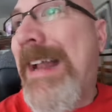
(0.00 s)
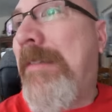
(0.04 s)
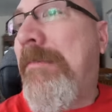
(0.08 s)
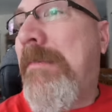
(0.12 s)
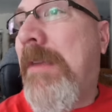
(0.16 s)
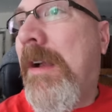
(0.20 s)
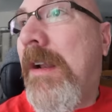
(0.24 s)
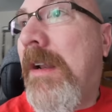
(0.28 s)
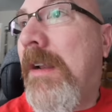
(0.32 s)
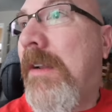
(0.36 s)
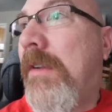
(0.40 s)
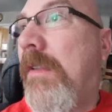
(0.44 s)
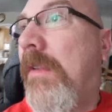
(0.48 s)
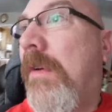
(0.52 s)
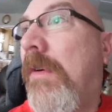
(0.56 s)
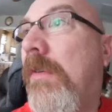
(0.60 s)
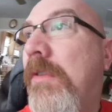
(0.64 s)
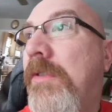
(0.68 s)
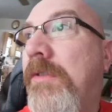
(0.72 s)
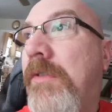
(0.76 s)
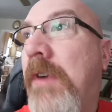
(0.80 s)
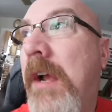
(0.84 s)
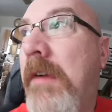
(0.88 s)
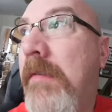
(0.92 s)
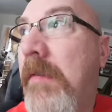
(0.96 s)
I'm not going to do the whole
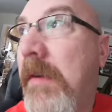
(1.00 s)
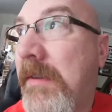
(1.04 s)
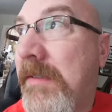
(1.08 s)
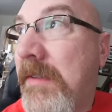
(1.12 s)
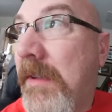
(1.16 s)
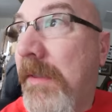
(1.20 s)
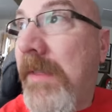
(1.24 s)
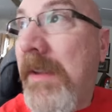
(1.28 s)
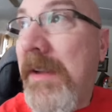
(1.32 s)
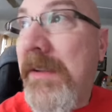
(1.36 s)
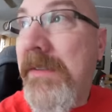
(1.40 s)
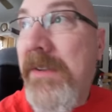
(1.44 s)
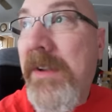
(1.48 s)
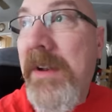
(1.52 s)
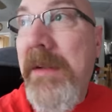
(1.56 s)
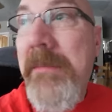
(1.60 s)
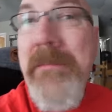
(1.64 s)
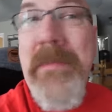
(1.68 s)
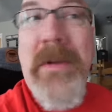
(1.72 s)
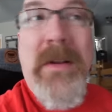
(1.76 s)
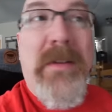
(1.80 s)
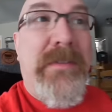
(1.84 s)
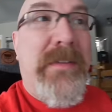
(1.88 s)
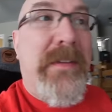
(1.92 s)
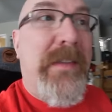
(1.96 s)
driveway because I think it's going to
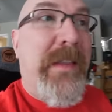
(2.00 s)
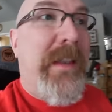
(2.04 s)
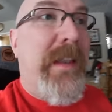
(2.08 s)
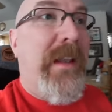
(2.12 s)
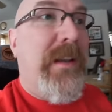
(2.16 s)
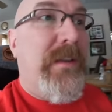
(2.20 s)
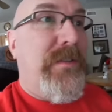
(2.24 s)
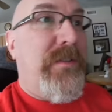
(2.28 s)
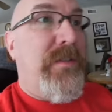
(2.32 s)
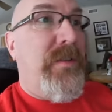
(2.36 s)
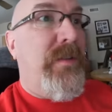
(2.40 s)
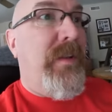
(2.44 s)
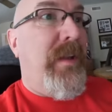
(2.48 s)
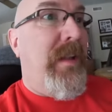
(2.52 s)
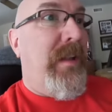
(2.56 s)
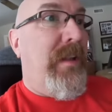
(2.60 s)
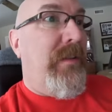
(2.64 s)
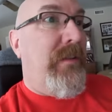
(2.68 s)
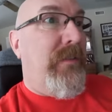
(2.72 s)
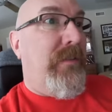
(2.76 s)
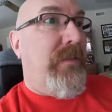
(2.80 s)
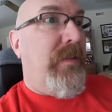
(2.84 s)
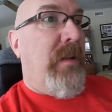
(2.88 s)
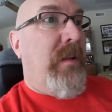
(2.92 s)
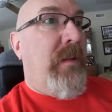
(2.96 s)
melt in the next two
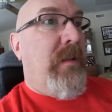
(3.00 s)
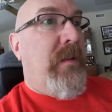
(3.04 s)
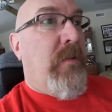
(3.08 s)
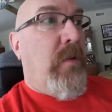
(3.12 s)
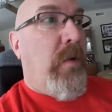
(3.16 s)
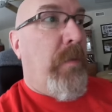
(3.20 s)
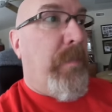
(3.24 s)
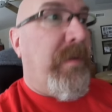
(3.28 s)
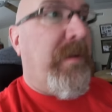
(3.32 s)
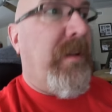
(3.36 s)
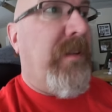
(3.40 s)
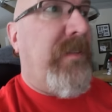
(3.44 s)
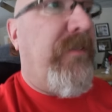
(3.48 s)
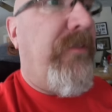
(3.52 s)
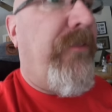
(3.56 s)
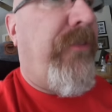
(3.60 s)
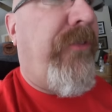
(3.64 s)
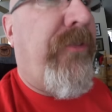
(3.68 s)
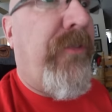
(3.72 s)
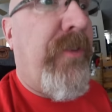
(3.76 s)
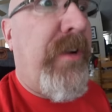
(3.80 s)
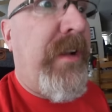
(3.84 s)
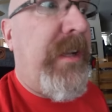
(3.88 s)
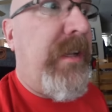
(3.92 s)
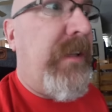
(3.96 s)
days. Hope it doesn't
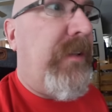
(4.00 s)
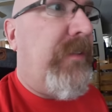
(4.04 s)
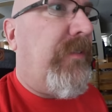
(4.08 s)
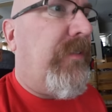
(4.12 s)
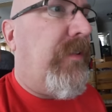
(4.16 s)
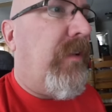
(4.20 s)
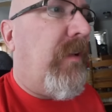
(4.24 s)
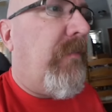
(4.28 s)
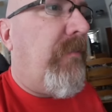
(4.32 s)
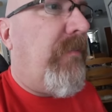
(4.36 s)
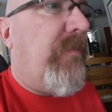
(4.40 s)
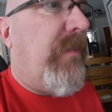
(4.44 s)
freeze.